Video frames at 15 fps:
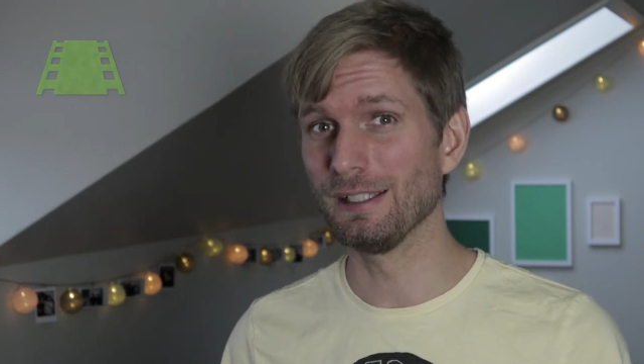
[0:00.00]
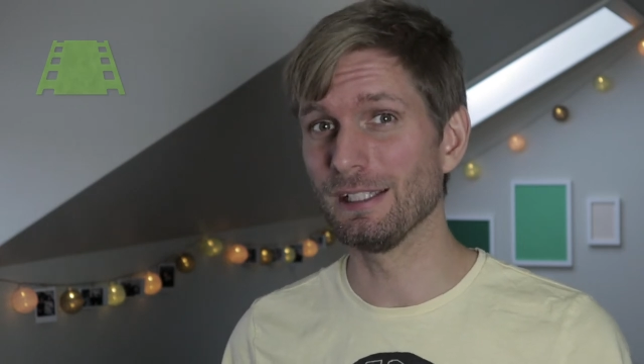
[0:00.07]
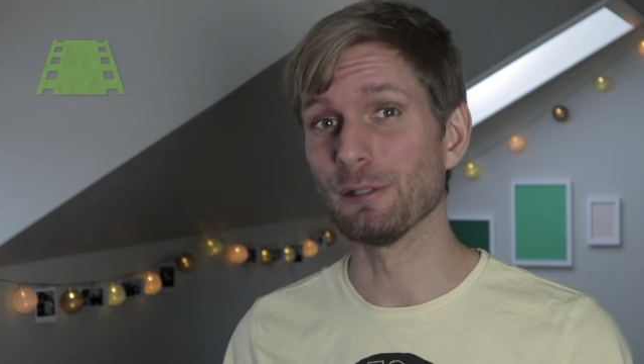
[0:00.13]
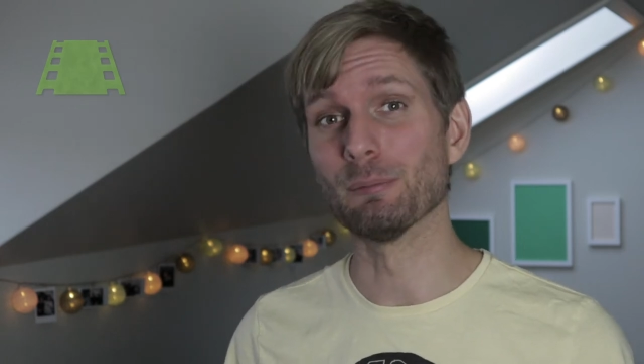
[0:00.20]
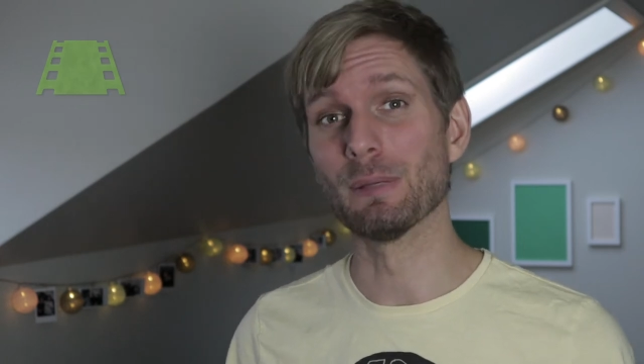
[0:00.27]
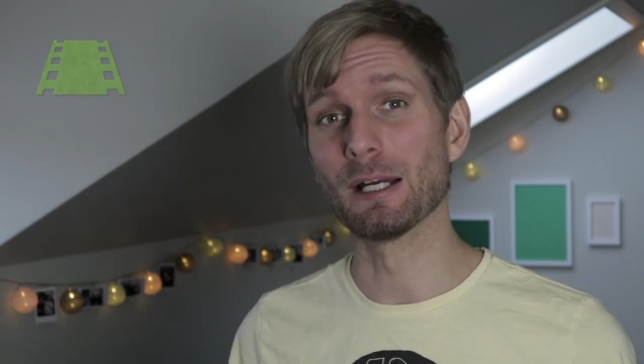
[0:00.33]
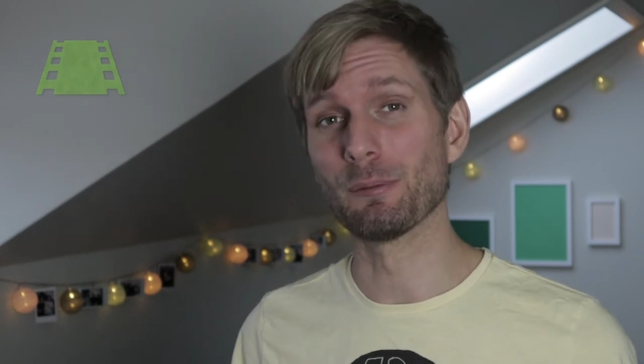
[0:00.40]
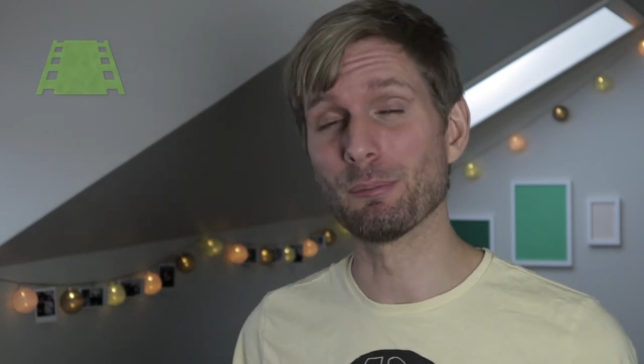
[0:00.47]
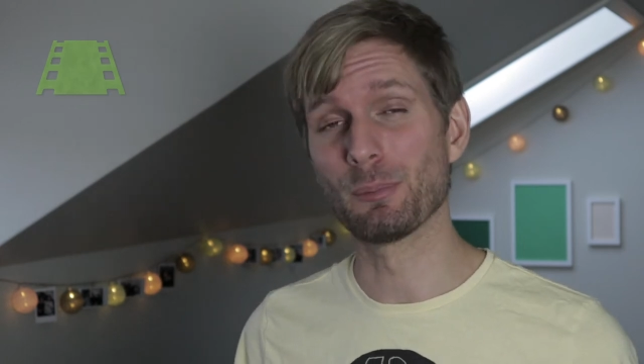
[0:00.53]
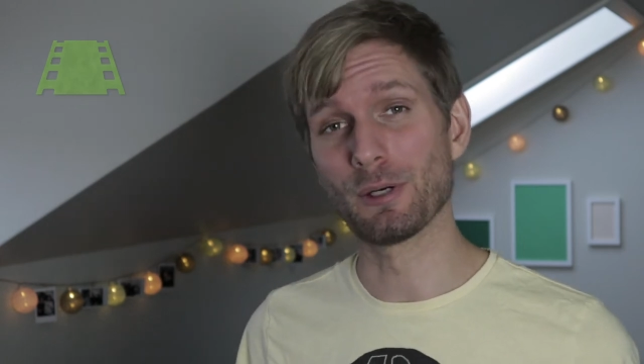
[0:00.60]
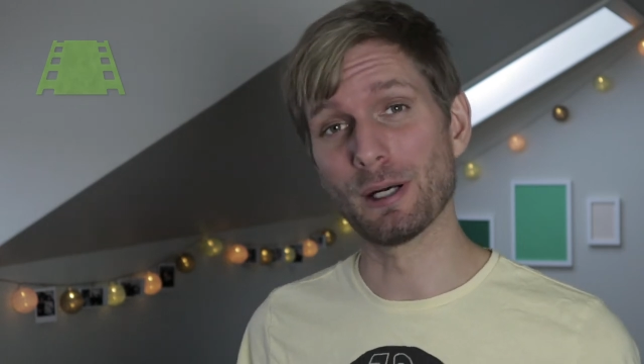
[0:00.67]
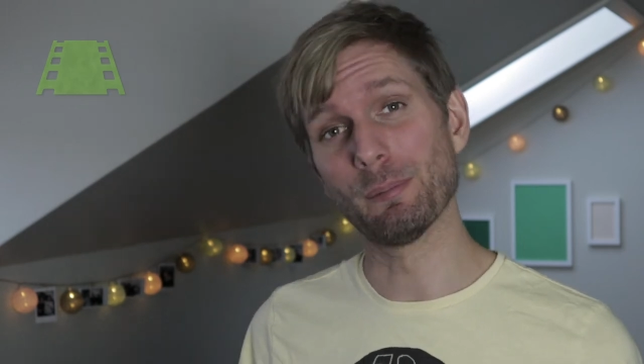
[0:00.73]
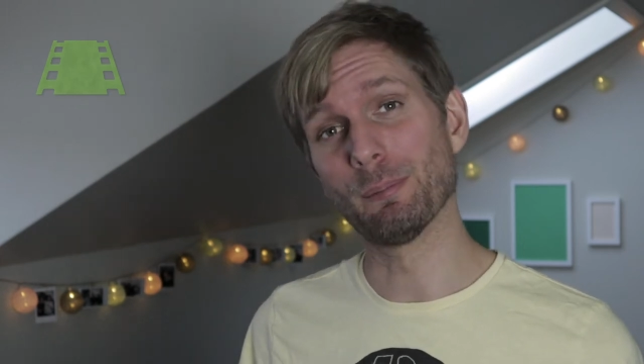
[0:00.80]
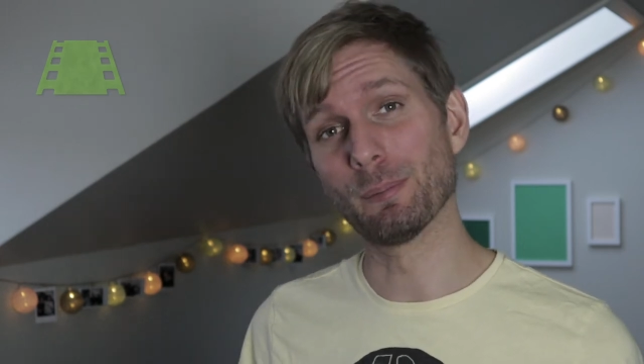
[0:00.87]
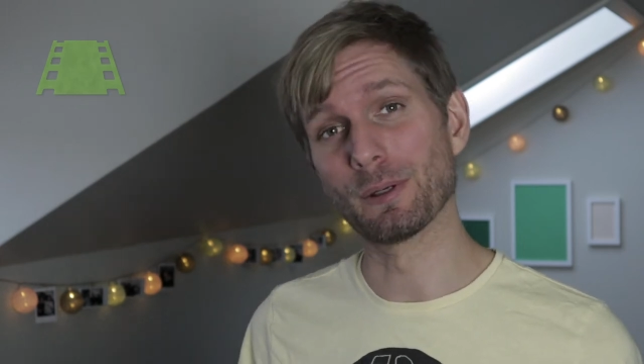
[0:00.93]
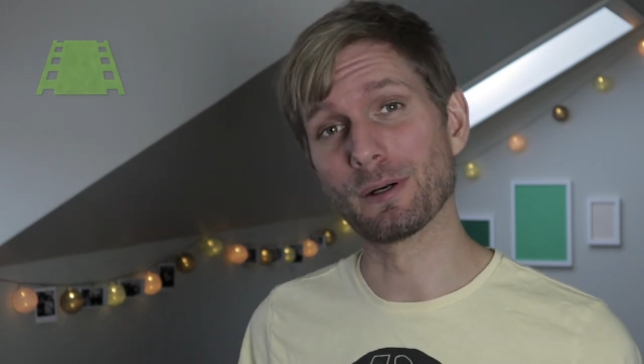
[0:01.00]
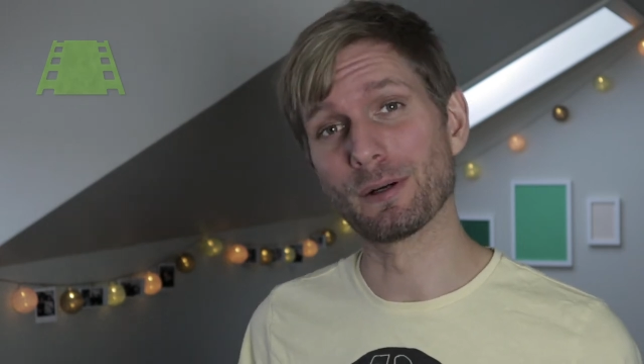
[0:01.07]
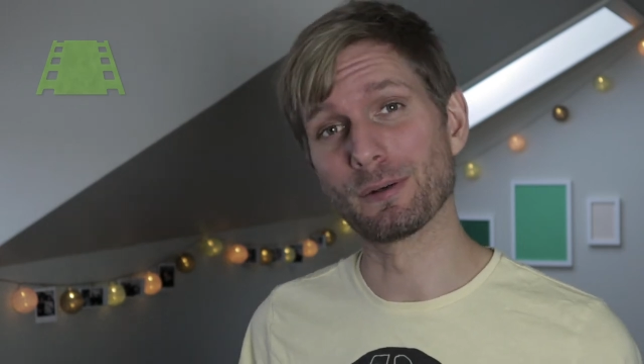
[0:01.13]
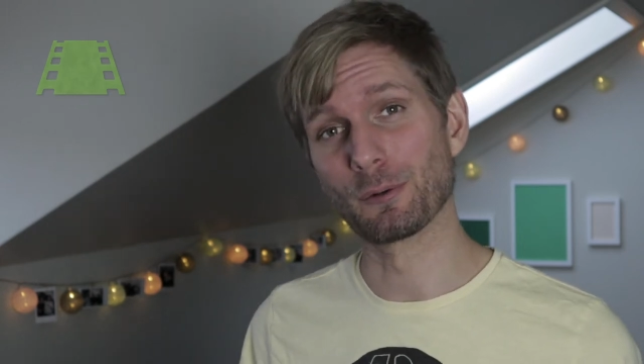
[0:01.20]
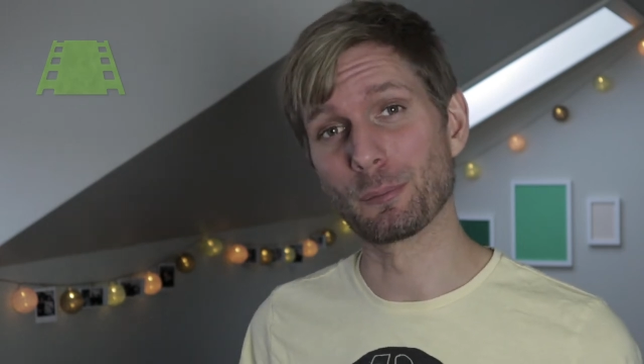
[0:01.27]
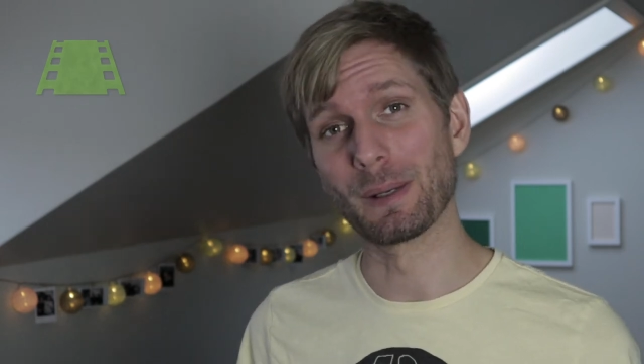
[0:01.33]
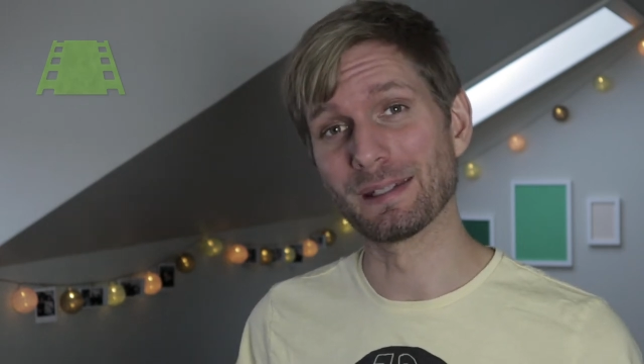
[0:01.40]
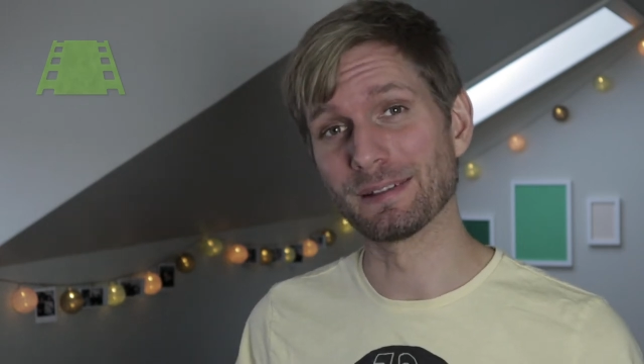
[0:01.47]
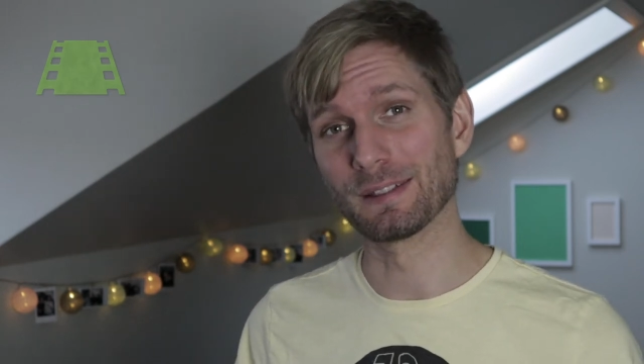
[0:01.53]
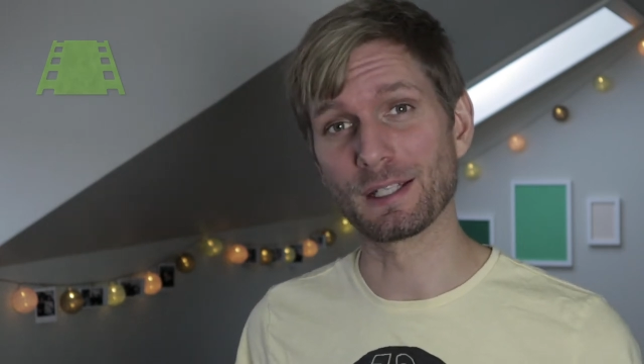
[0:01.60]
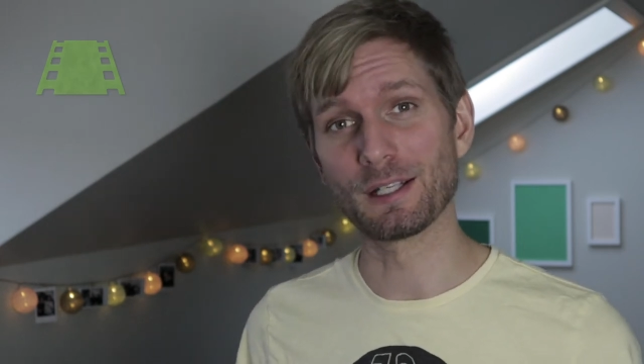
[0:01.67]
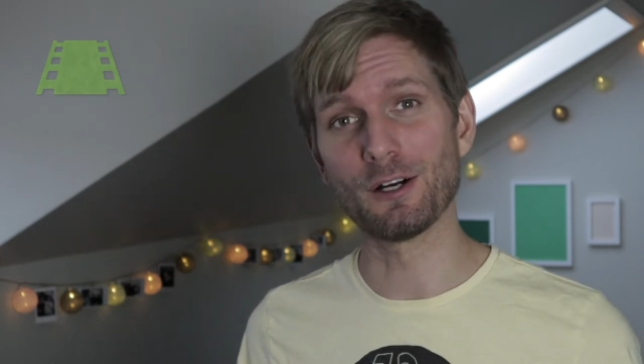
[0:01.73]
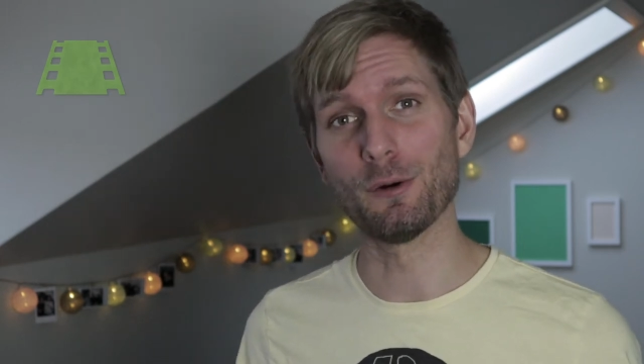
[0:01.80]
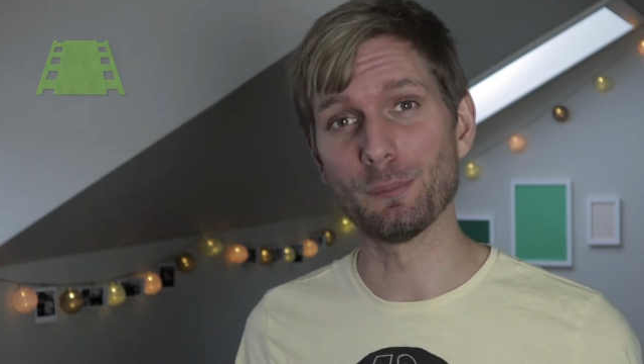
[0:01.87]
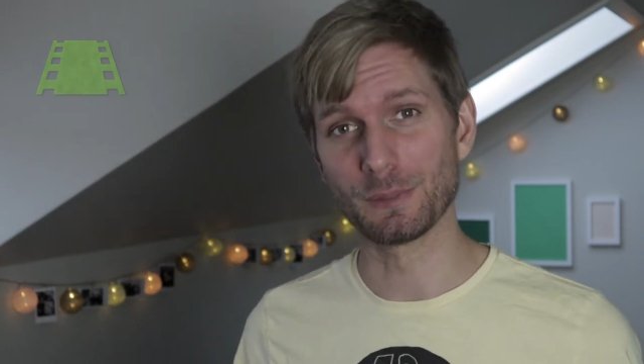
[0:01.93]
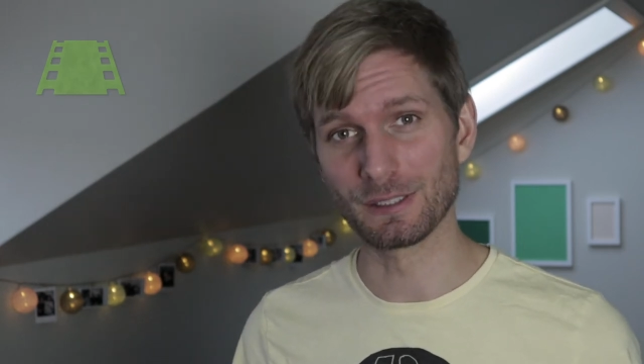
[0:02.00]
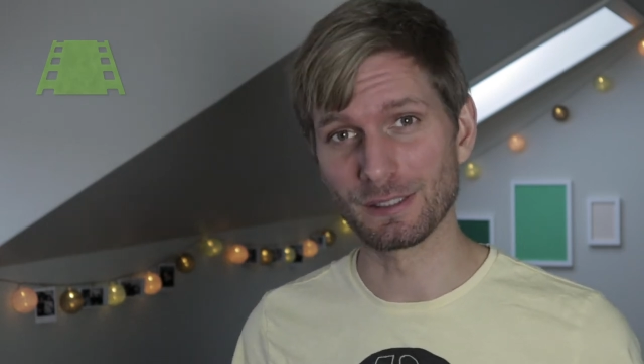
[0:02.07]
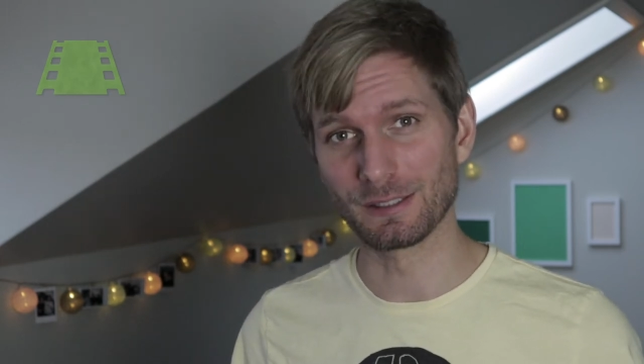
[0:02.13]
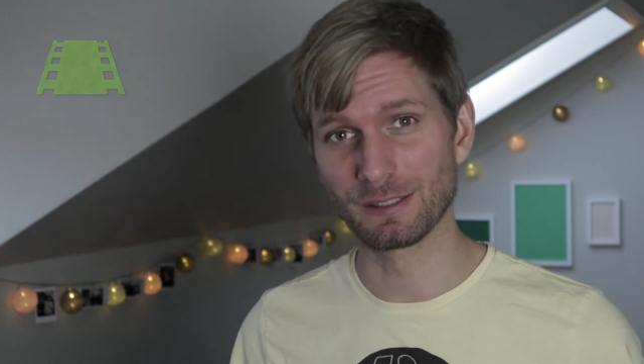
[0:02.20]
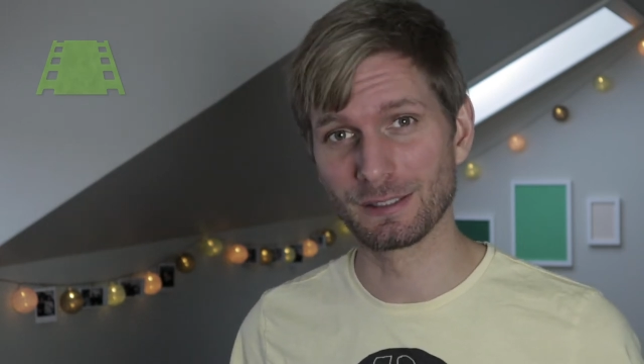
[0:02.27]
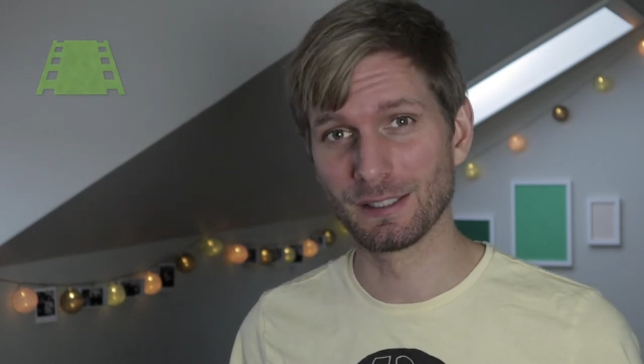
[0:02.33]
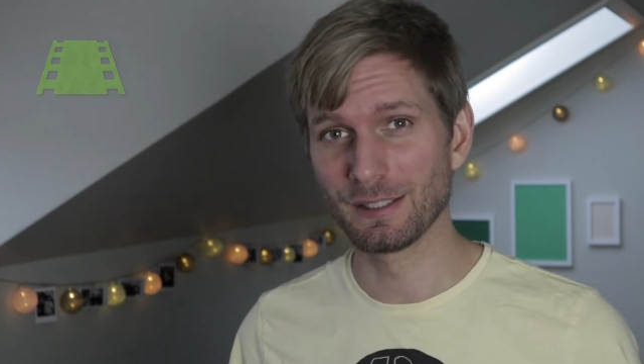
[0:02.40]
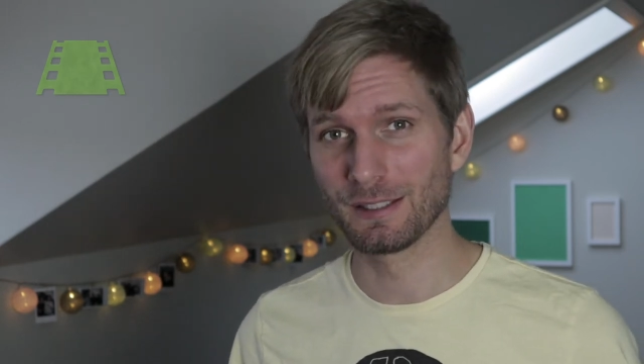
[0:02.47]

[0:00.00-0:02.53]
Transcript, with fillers: in my prepper romantic comedy